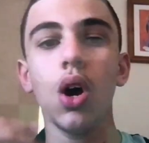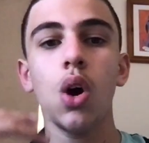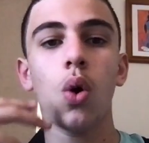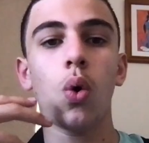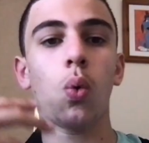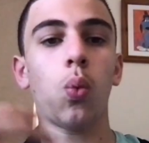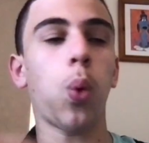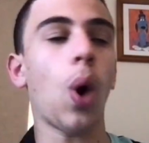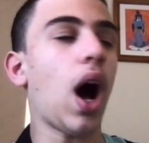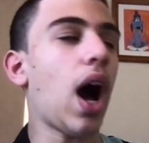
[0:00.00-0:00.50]

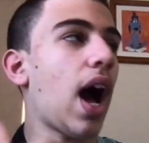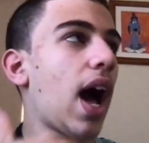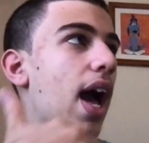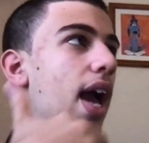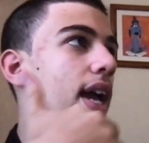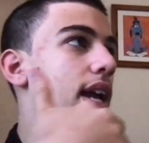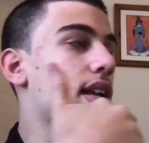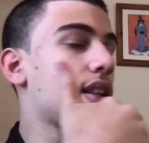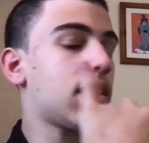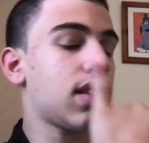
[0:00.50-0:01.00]

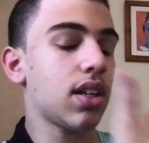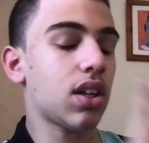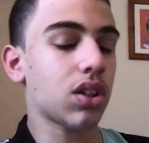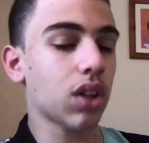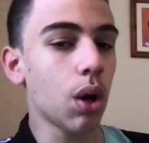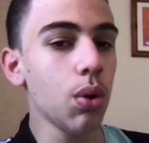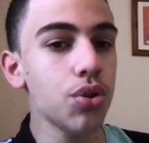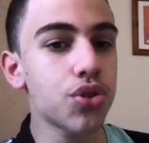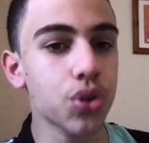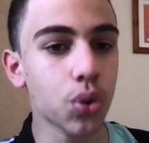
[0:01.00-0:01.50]
why the
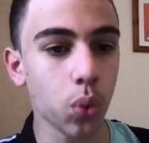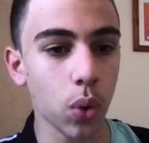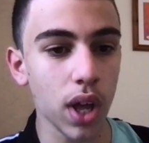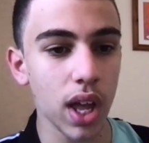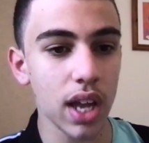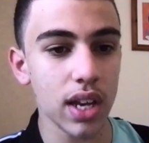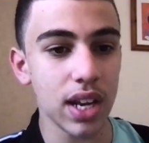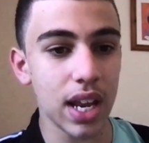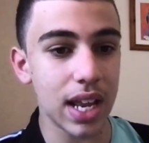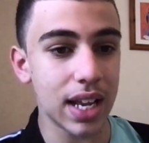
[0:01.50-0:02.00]
glow
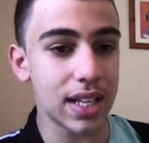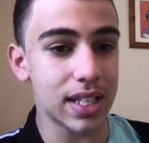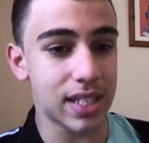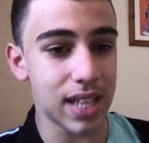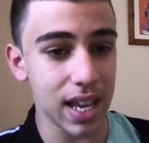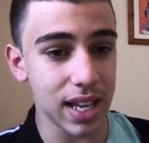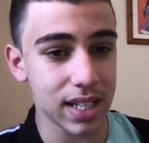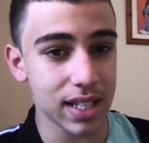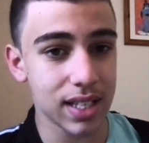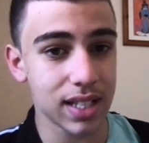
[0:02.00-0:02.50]
squid
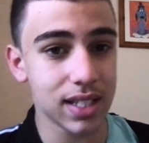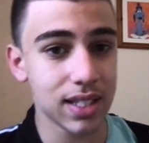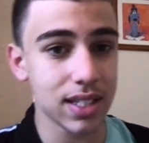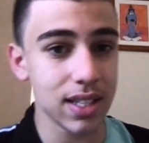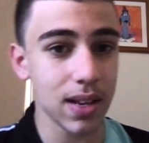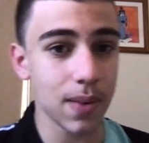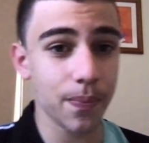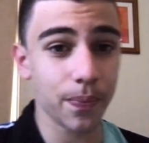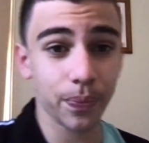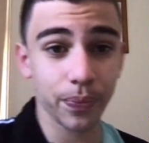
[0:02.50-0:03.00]
exists
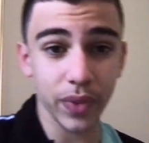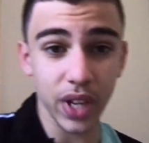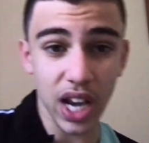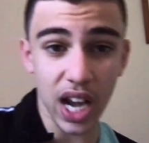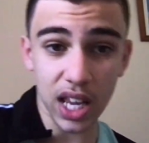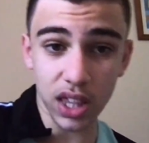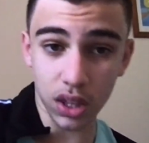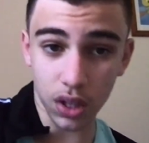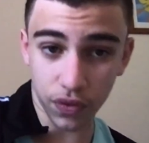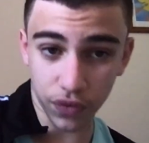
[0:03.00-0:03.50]

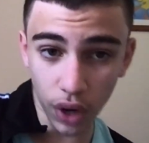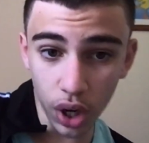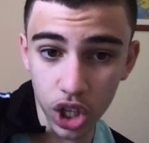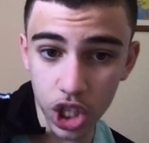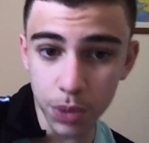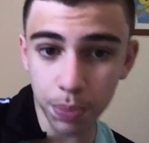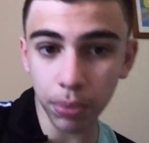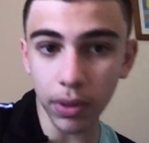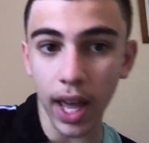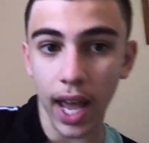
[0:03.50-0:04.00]
in the
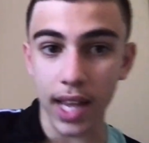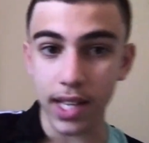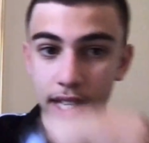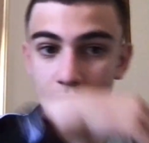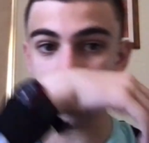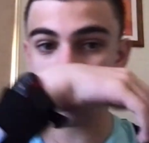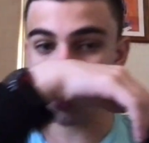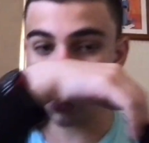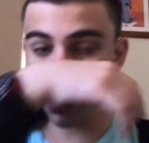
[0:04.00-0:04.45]
first place, is to